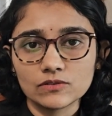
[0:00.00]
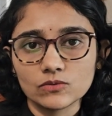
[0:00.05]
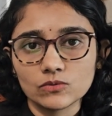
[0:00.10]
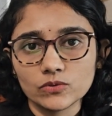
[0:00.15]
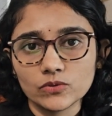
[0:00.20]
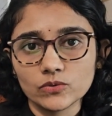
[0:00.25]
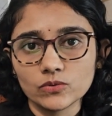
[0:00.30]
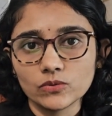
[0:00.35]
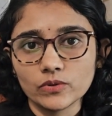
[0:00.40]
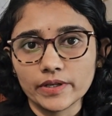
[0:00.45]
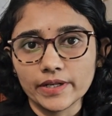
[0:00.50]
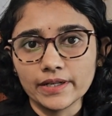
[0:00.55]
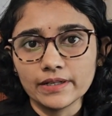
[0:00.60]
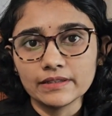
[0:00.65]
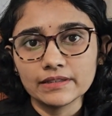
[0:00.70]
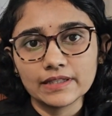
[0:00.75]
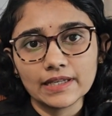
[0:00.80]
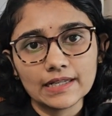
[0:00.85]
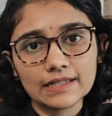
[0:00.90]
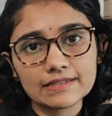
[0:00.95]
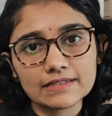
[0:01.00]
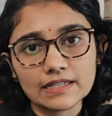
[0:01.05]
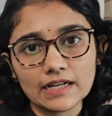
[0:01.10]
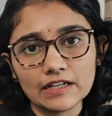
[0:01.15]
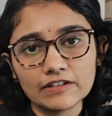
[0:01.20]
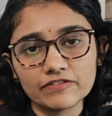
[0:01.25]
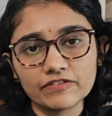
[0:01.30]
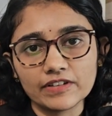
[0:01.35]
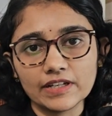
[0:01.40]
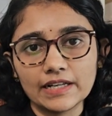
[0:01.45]
through urine, they'll
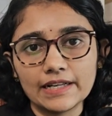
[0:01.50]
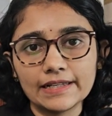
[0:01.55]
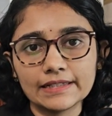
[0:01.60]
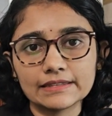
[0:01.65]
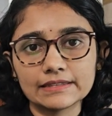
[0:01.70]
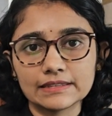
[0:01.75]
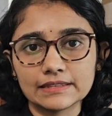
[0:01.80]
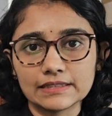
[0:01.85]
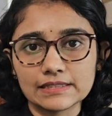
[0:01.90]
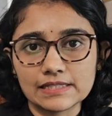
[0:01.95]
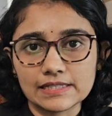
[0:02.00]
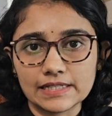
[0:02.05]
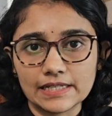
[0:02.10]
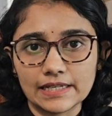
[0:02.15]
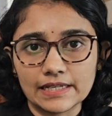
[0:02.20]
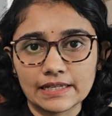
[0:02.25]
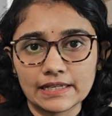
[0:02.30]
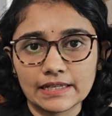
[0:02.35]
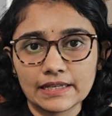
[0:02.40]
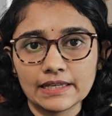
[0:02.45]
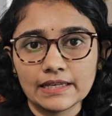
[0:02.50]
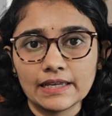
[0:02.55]
start feeling thirsty,